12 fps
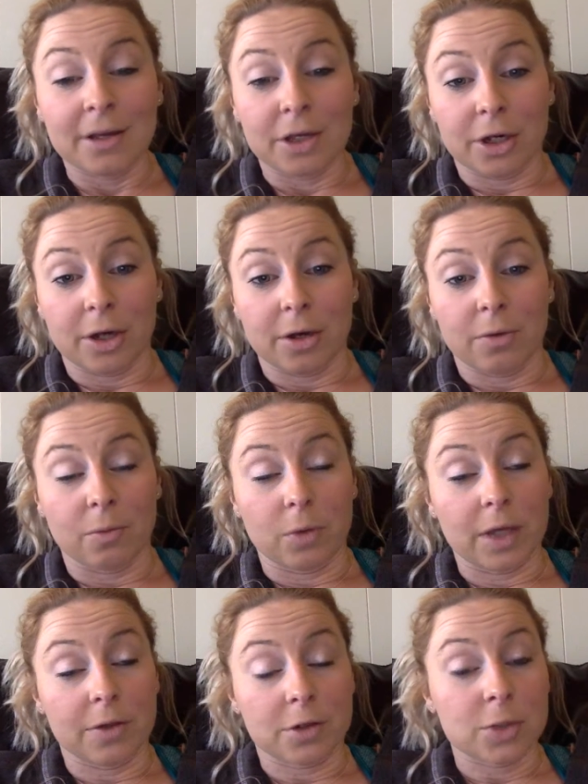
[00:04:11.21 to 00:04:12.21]
you know,
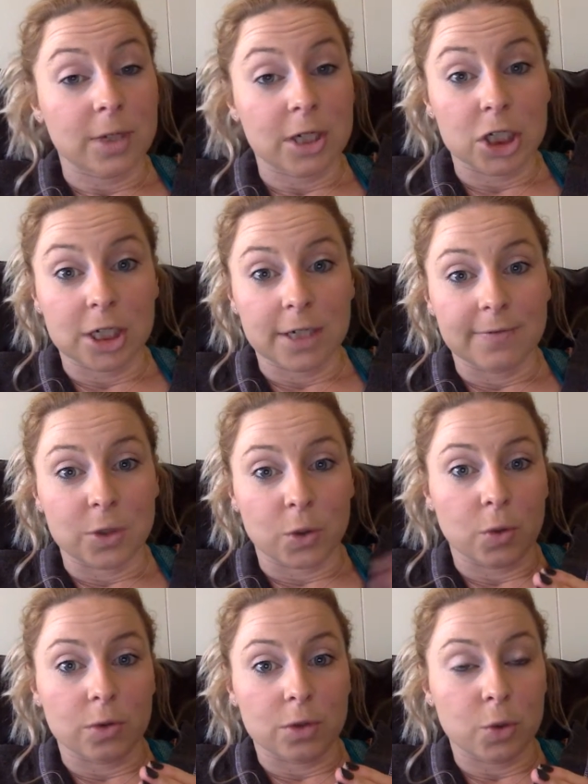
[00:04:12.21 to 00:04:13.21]
either swing shift
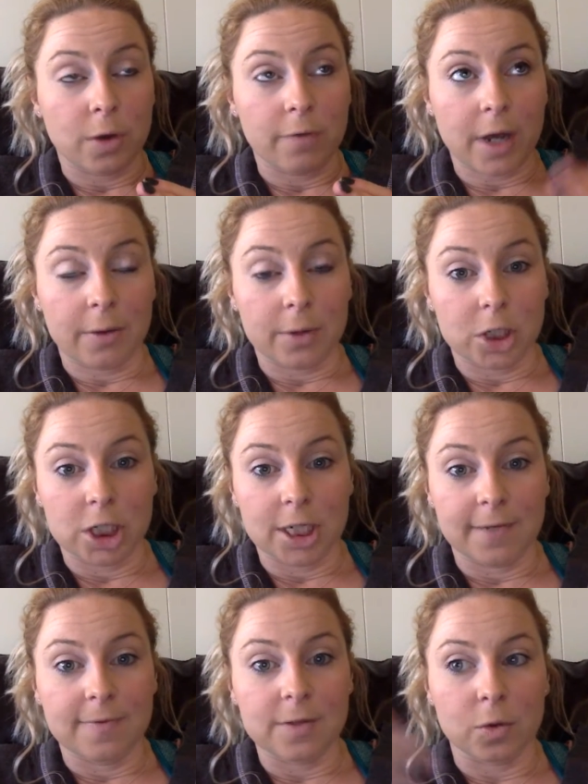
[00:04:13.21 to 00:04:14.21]
12 hour
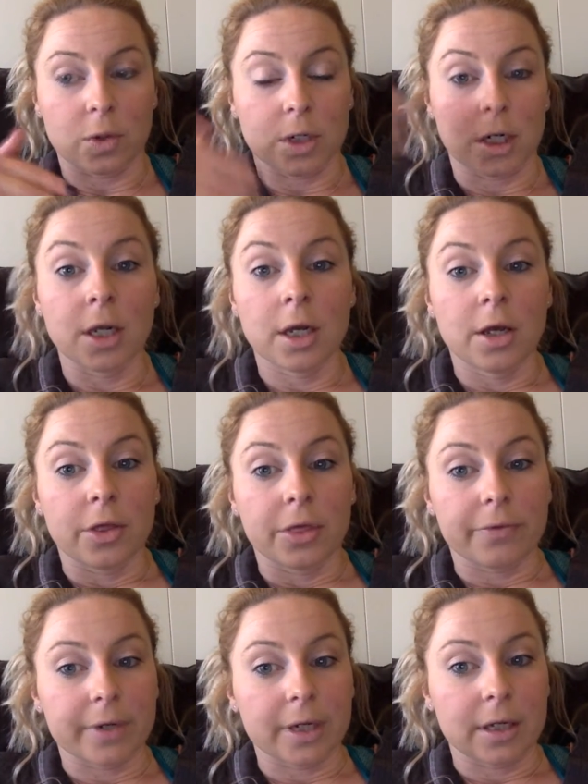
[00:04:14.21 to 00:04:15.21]
shifts or
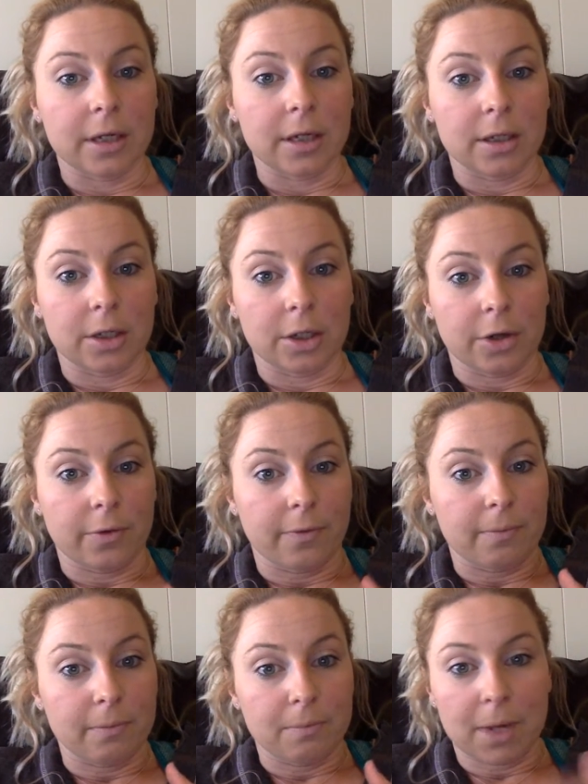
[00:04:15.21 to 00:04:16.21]
three, you know,
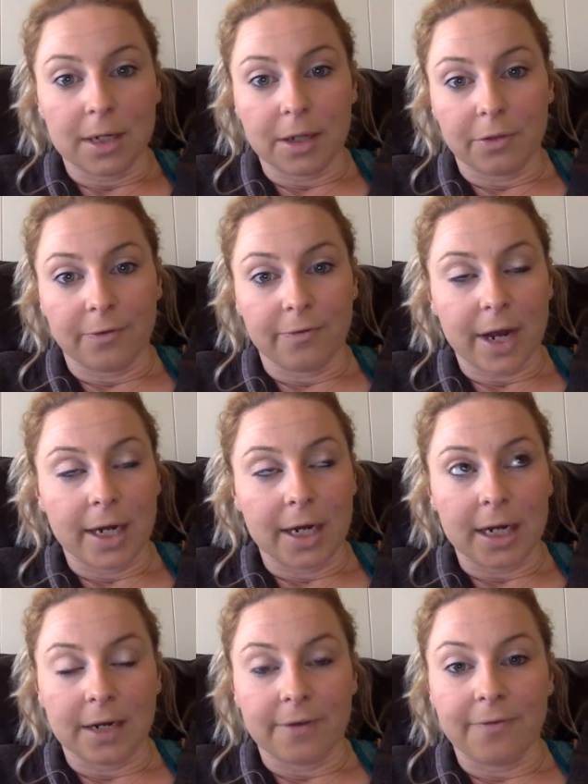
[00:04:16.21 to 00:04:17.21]
Monday through Friday,
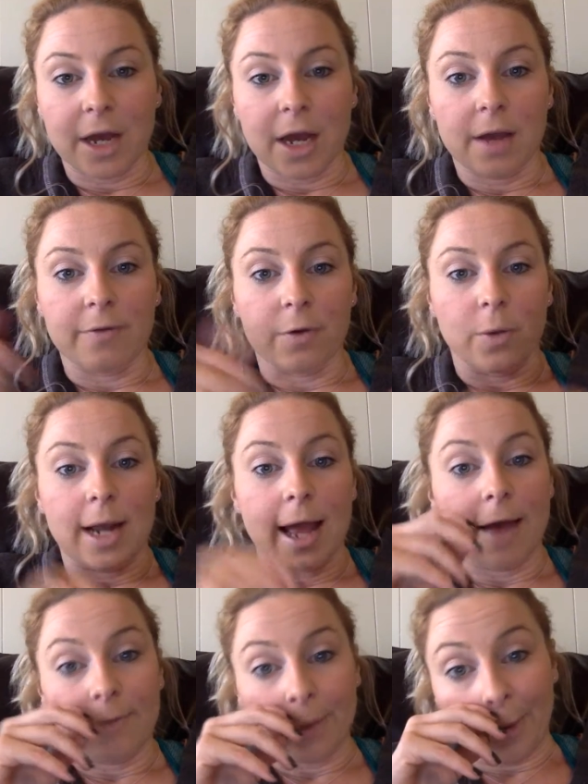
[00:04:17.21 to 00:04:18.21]
nine to five, or what
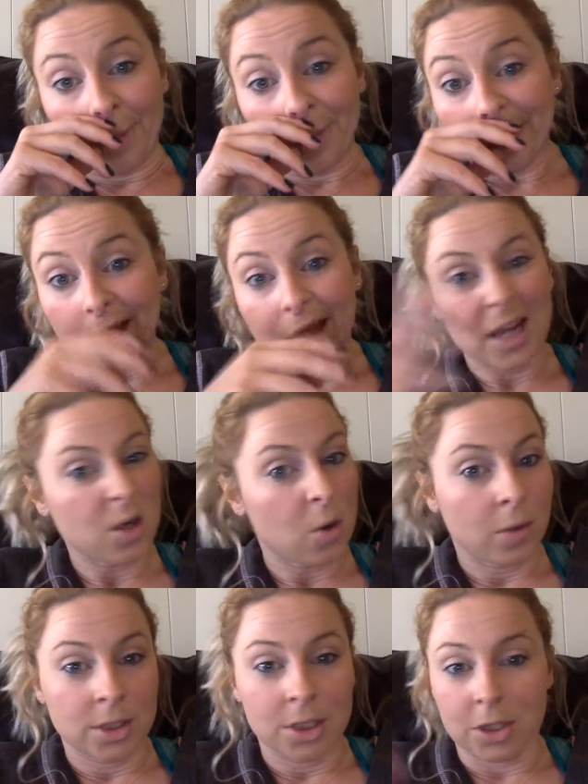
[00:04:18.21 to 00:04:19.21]
have you. I don't
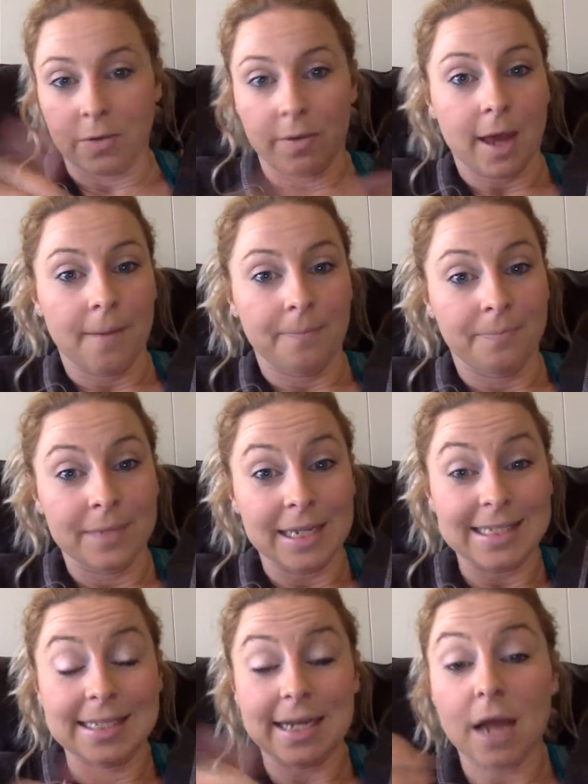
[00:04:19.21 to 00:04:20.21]
want to do that.
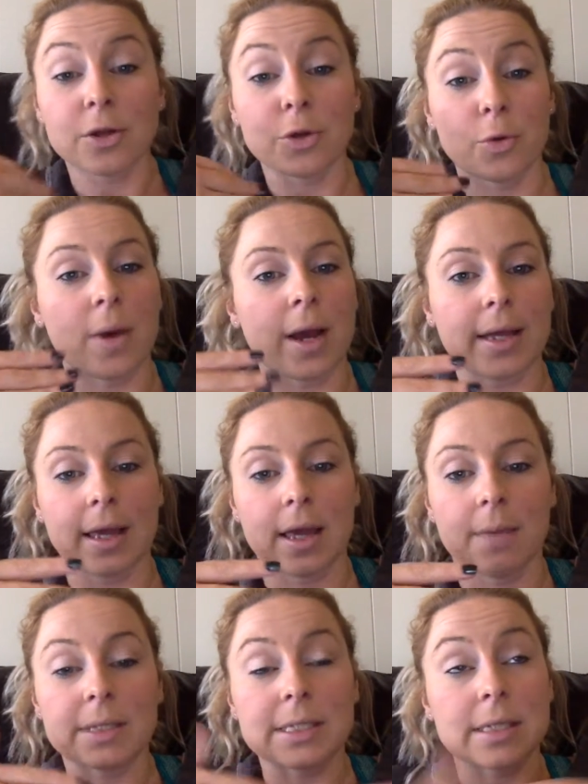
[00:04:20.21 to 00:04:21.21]
It's not who I
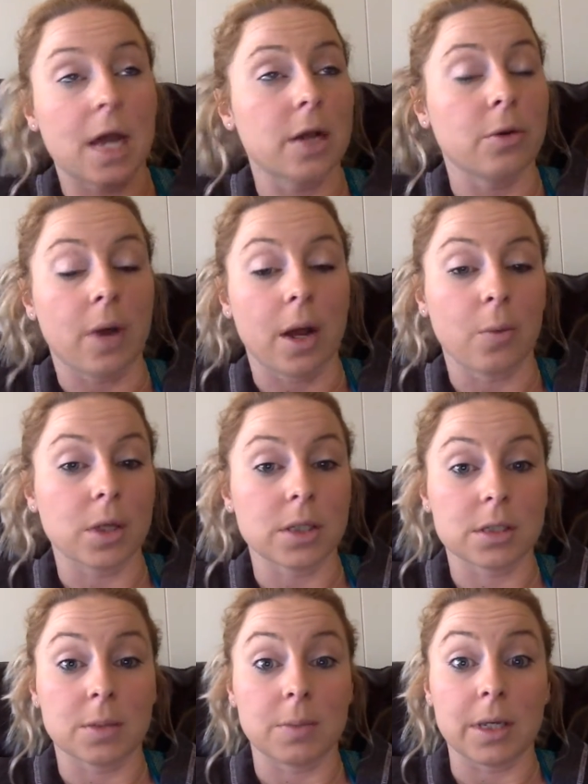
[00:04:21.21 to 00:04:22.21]
am. It's not who I
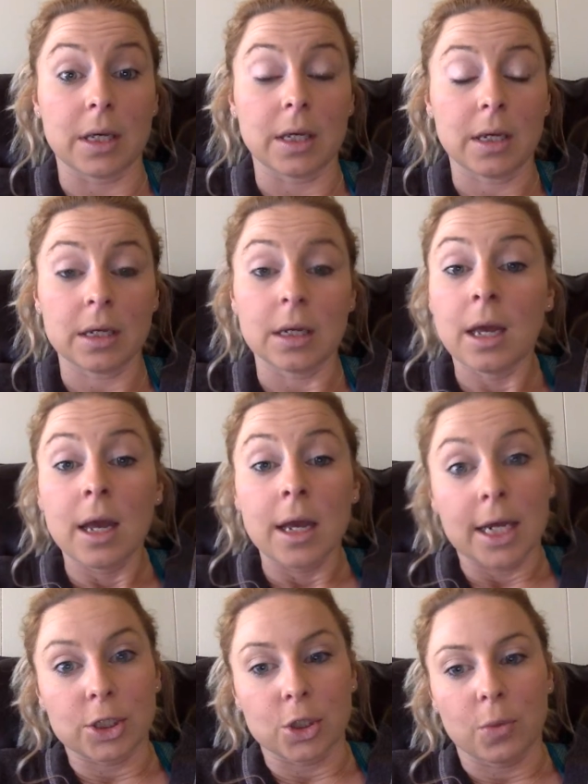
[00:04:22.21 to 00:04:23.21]
want to be. And
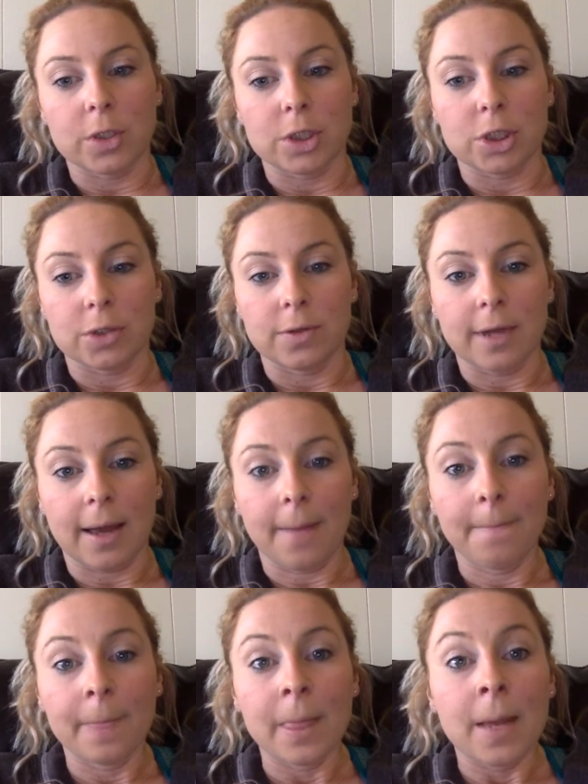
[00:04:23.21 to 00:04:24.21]
I don't want to do
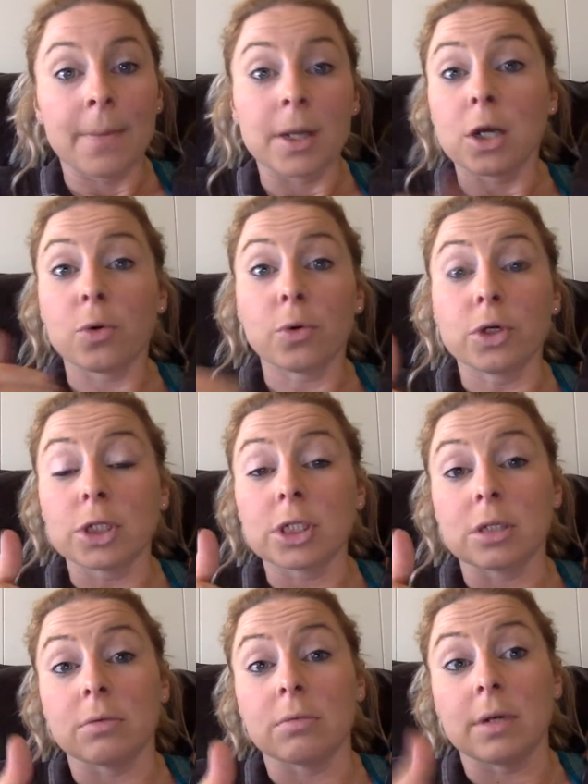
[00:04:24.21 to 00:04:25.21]
that. But in order
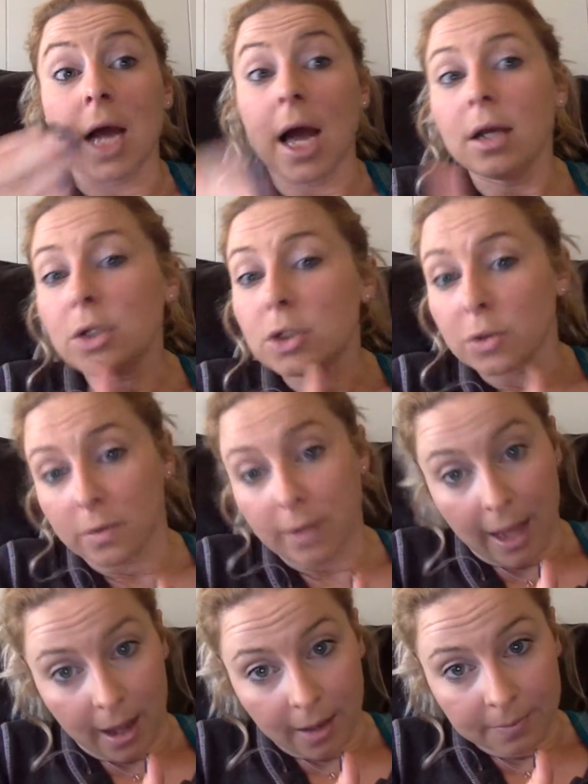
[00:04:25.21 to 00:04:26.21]
to not do
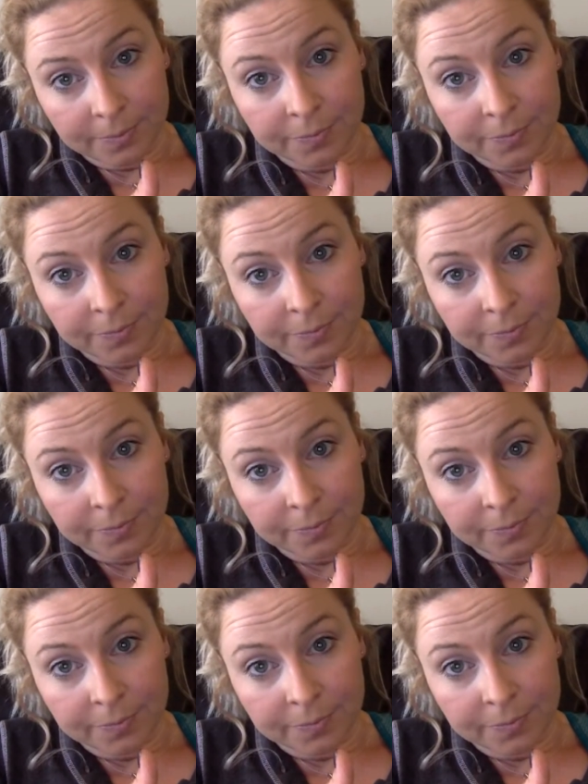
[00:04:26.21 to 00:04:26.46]
that